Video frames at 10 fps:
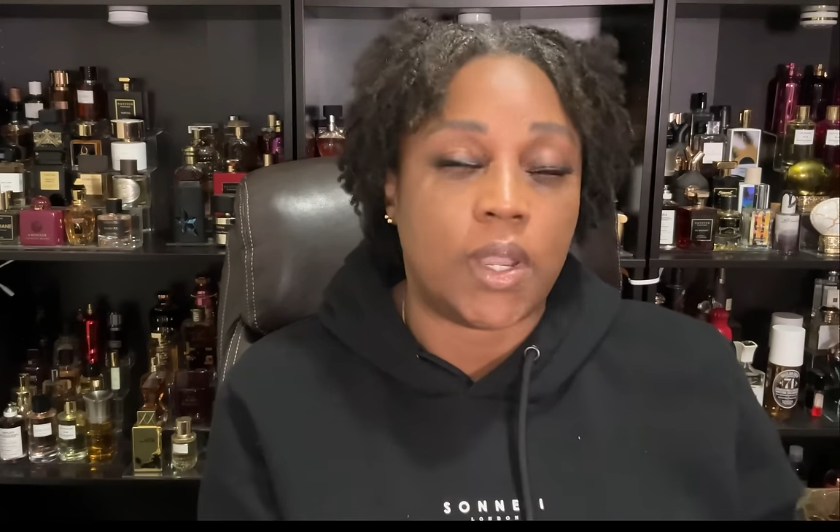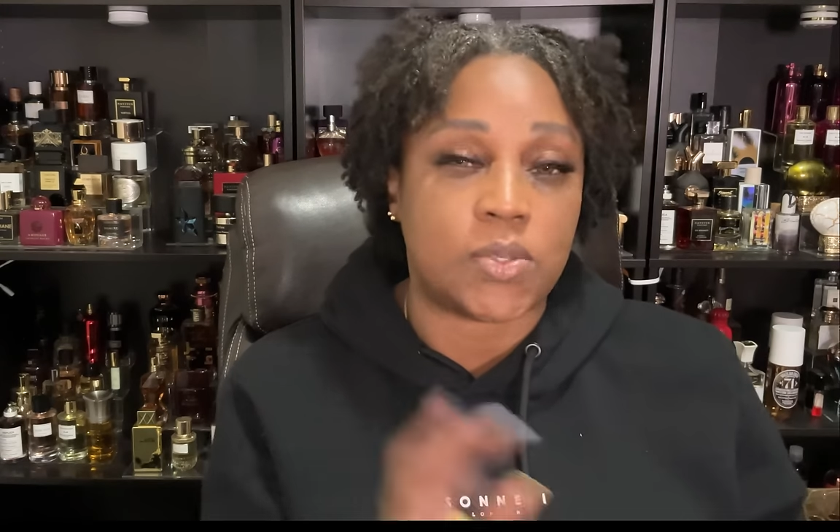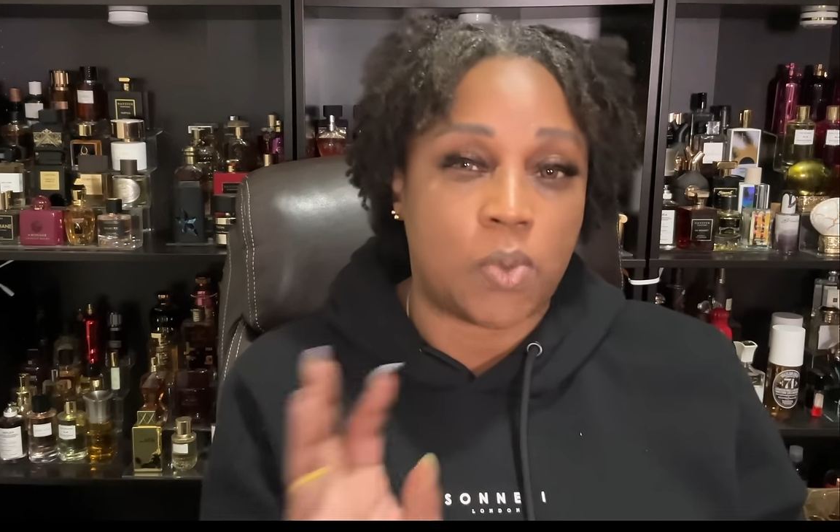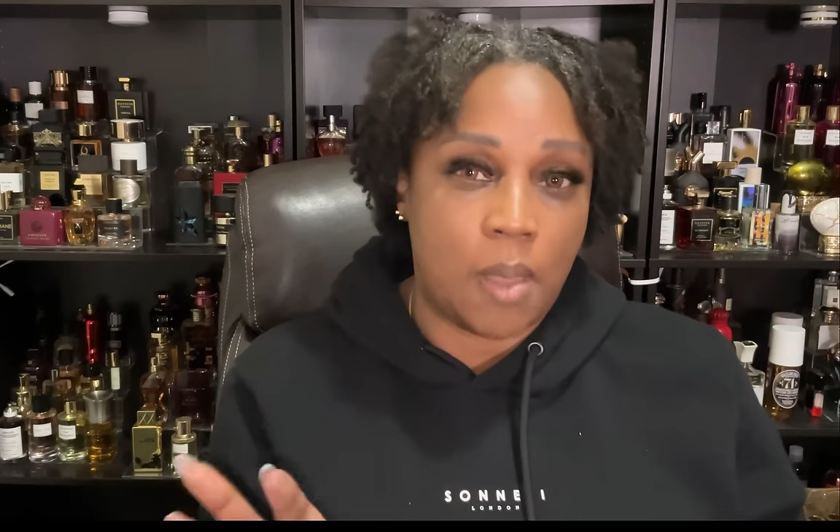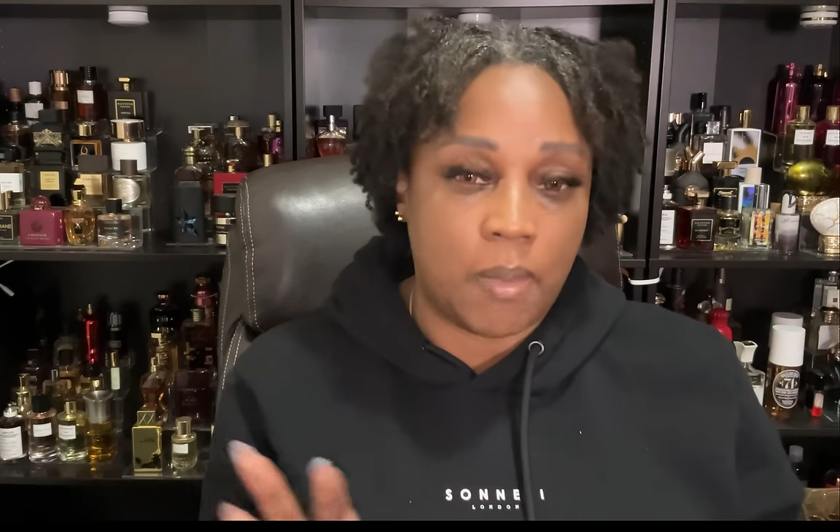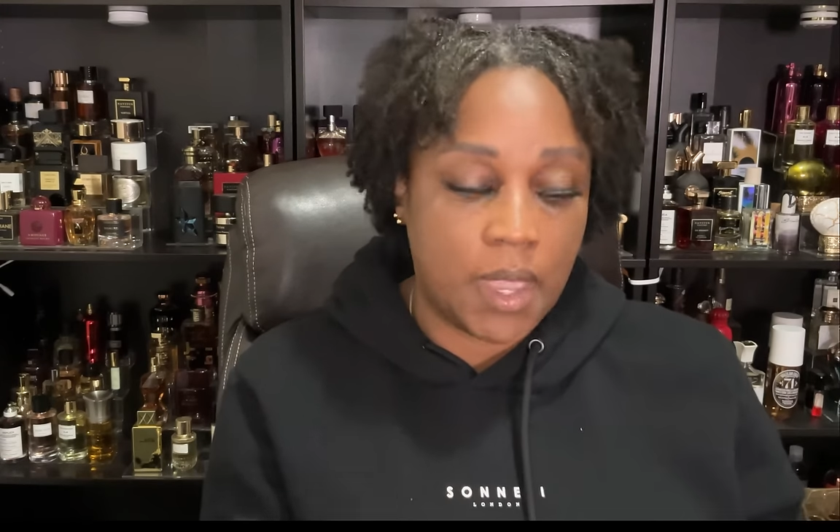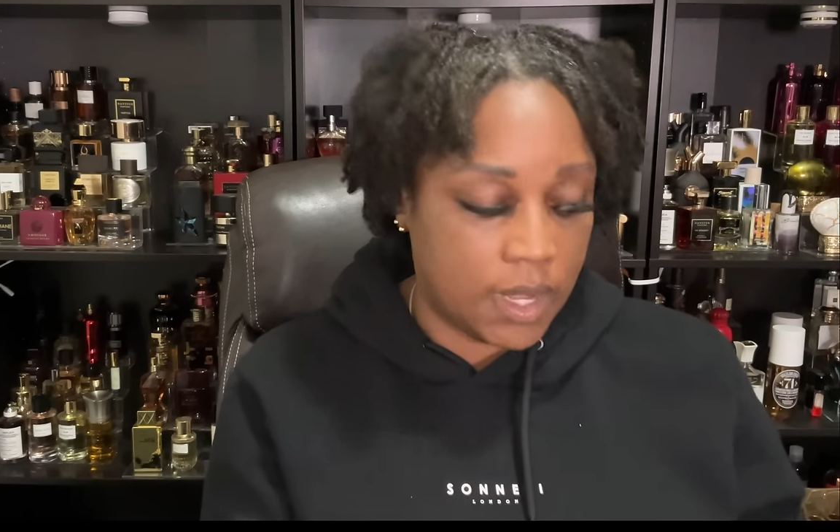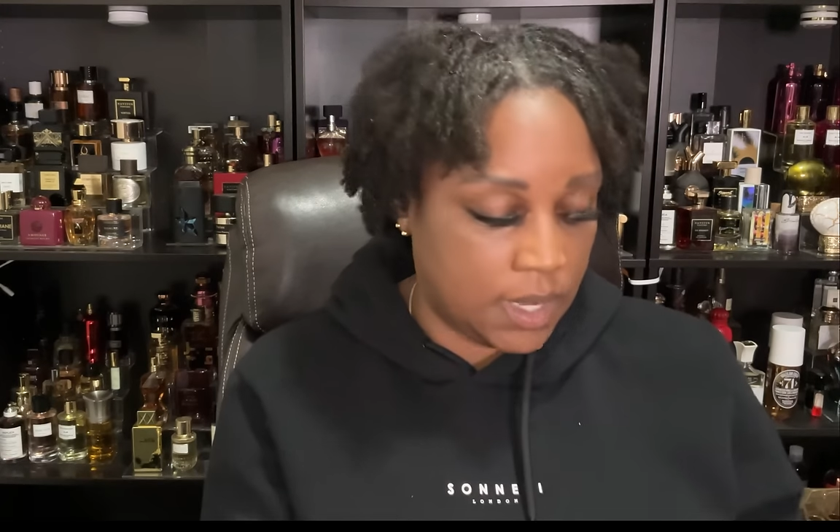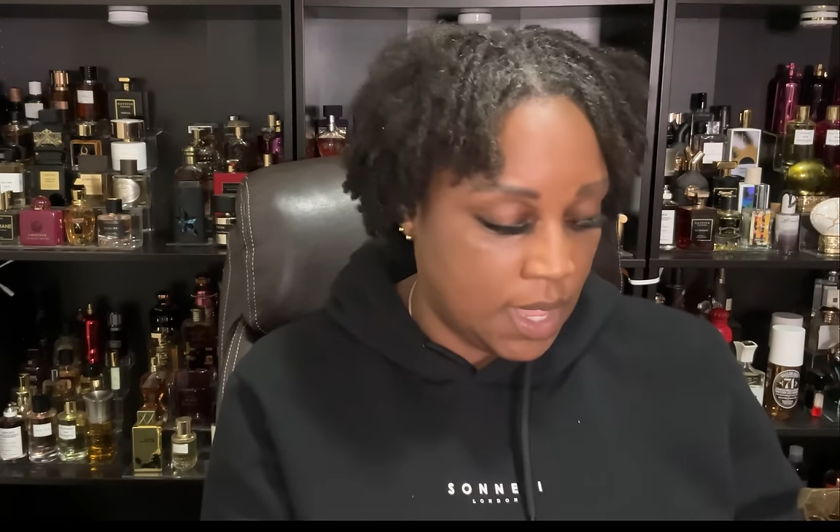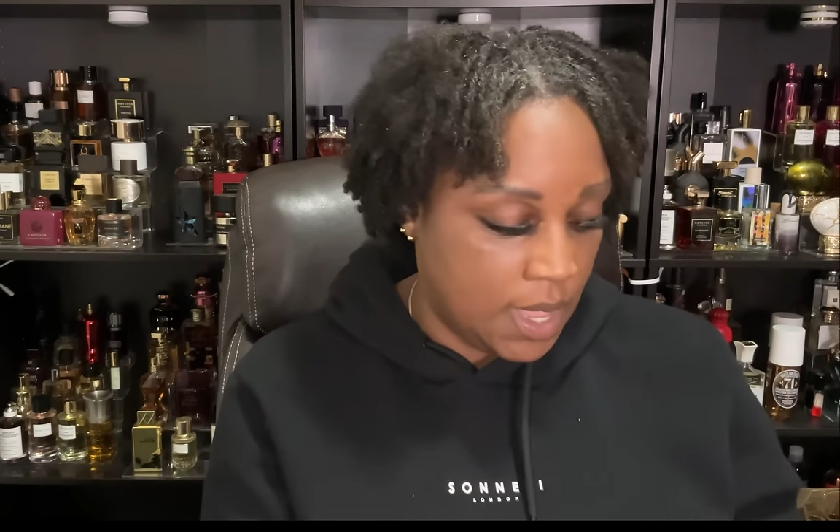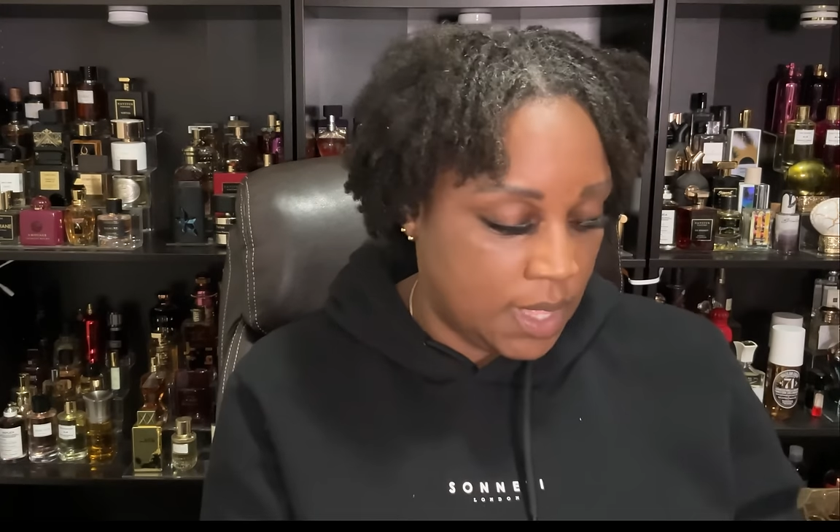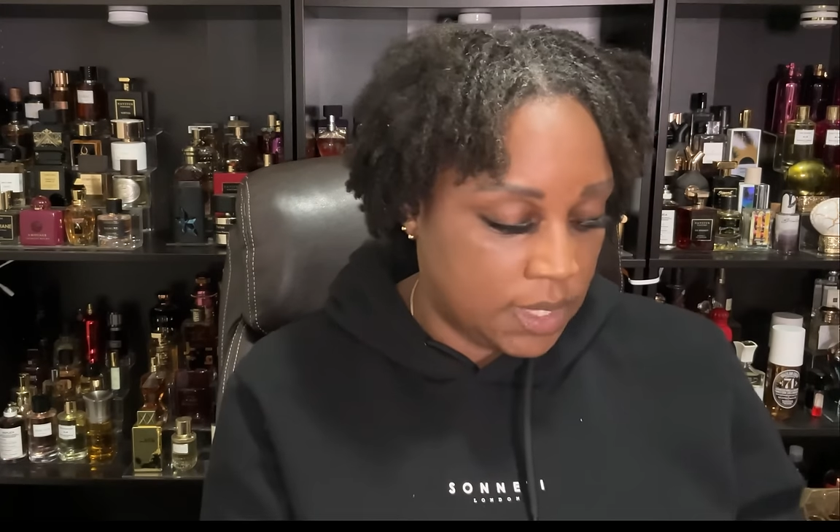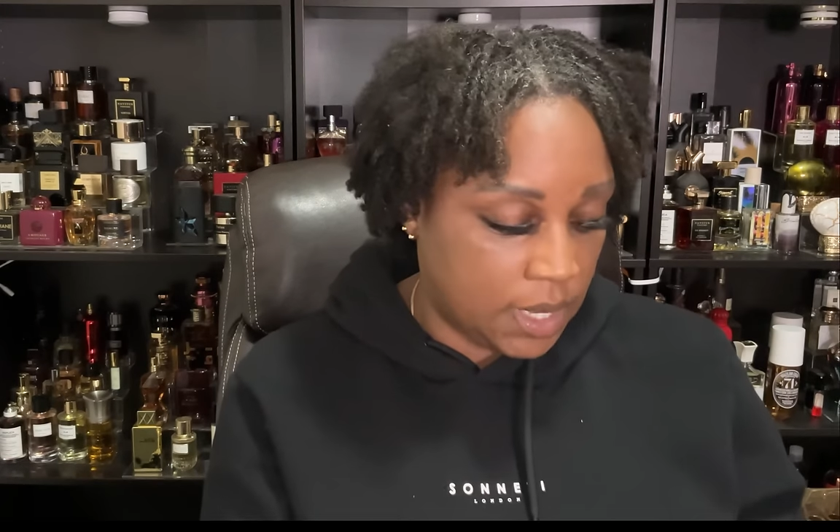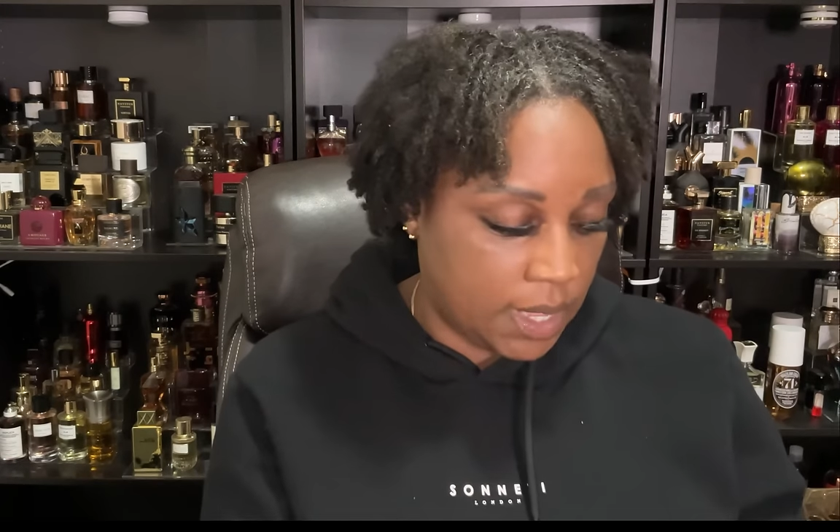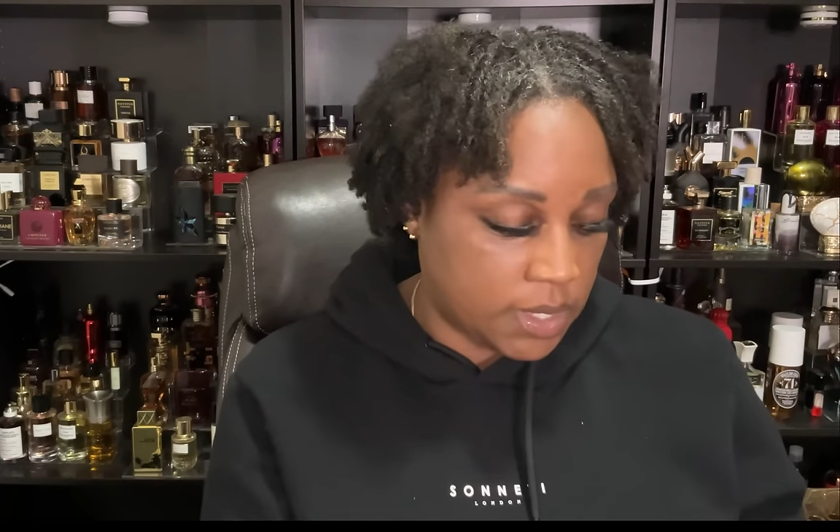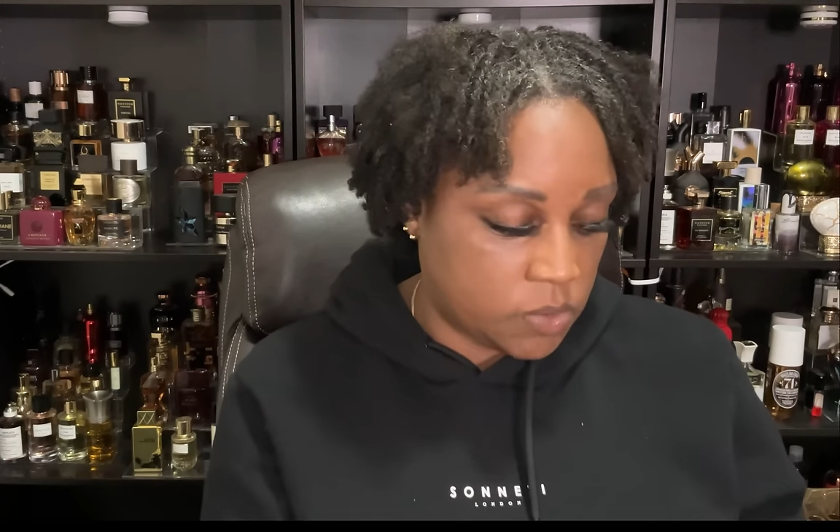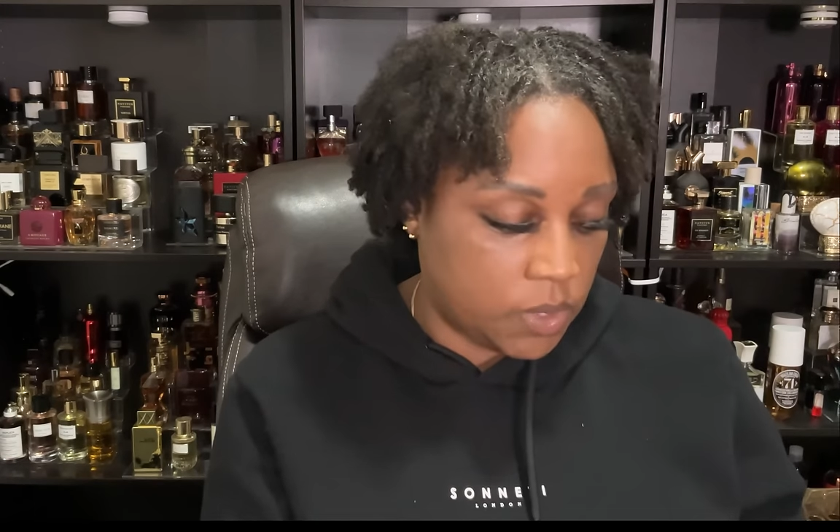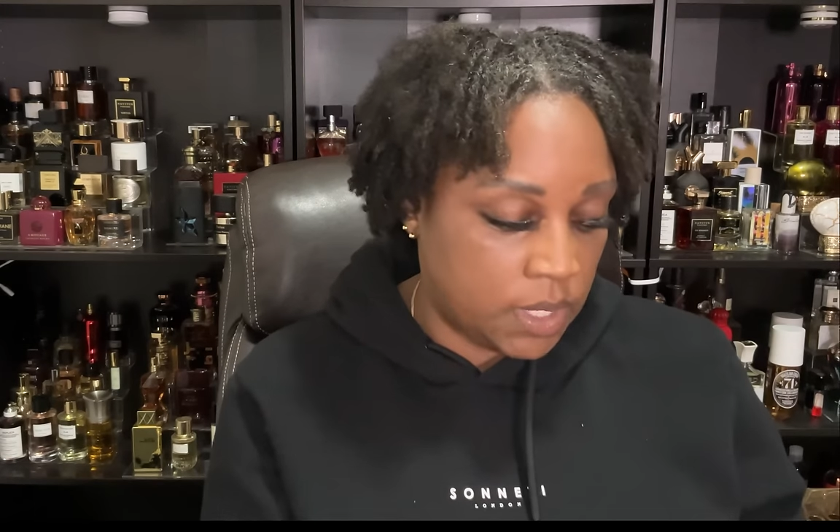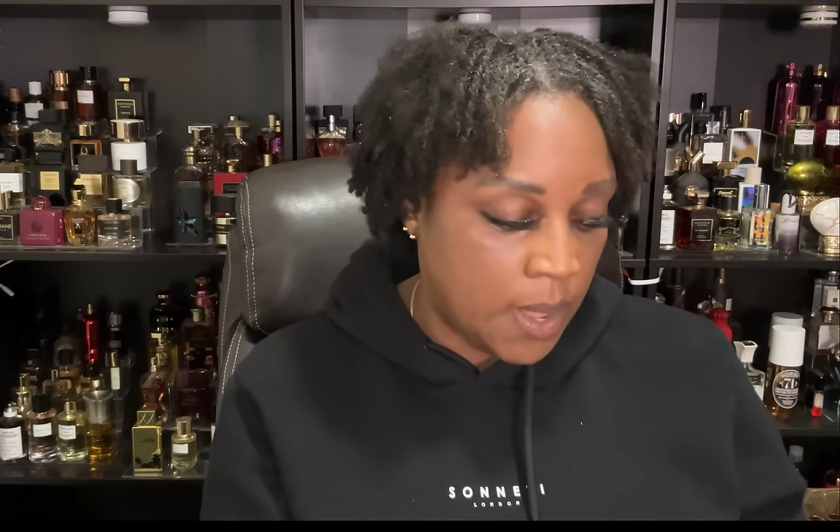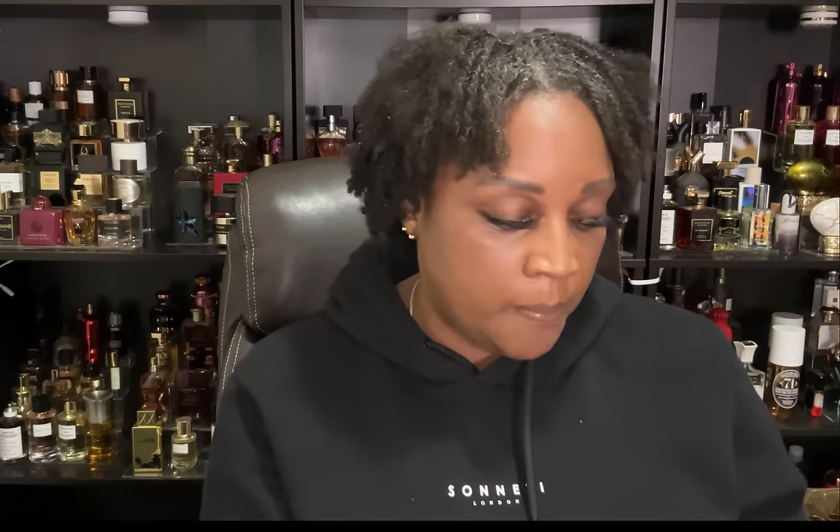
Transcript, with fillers: That's why I made it the last one.